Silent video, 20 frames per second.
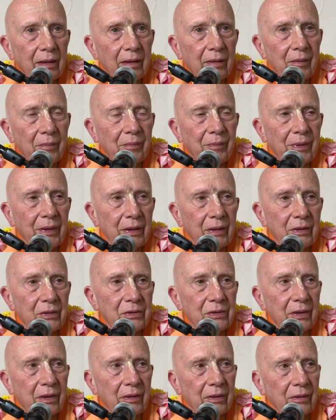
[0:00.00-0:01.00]
It
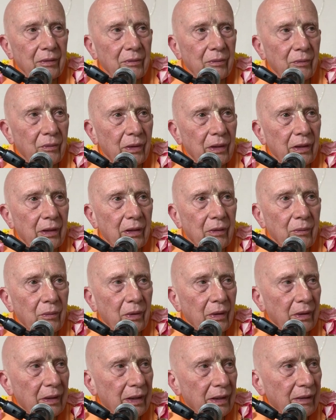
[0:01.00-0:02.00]
appears that we are
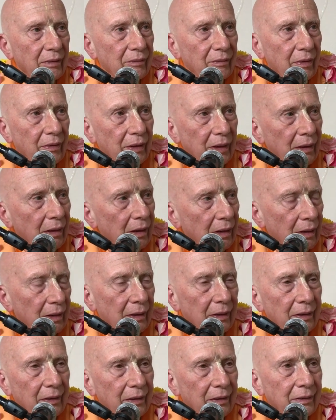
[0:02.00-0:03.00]
working very
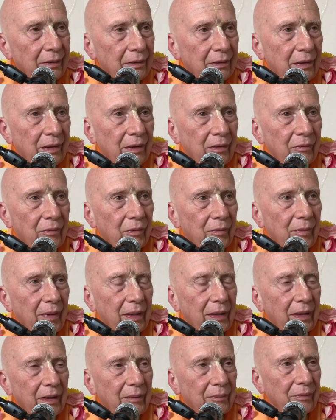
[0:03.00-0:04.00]
hard and we're
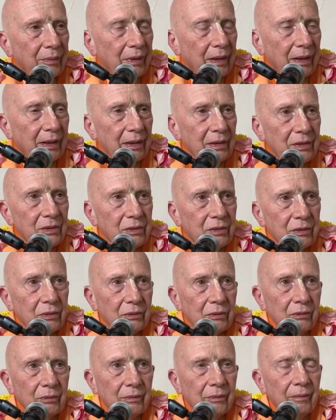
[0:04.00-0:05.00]
making plans
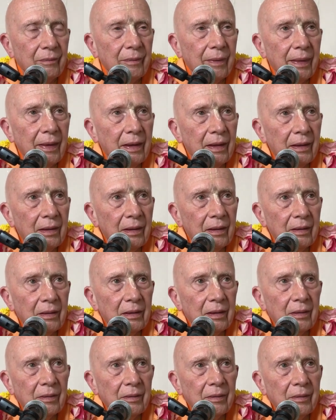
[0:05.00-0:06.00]
to
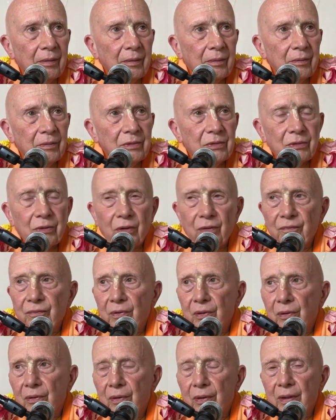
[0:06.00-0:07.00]
serve
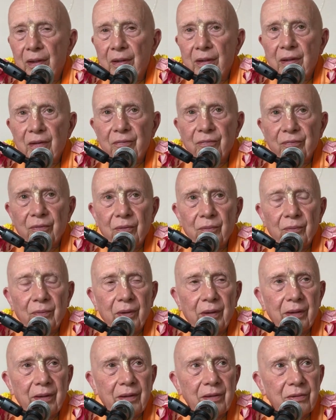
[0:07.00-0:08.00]
the Lord in different
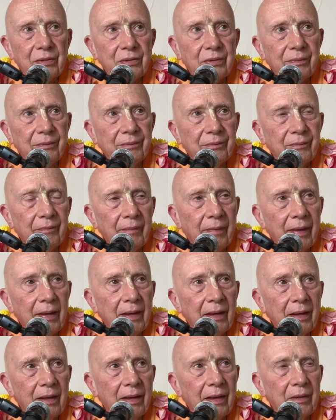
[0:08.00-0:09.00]
ways
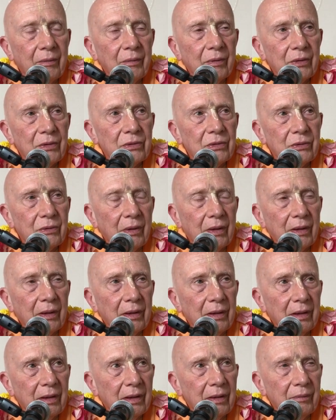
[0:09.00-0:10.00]
and we're
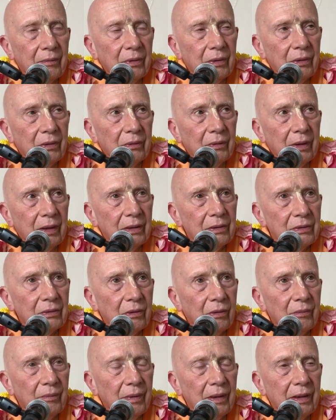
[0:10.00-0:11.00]
struggling and we're doing
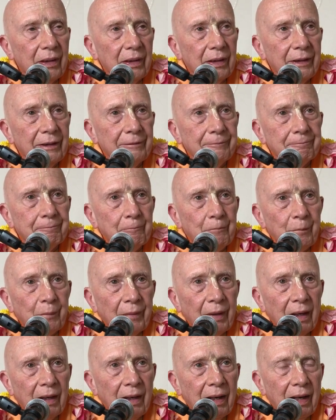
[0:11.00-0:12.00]
so many
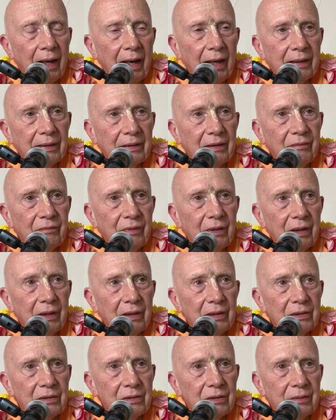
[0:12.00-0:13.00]

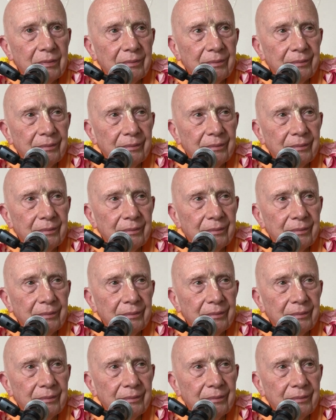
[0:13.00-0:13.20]
activities,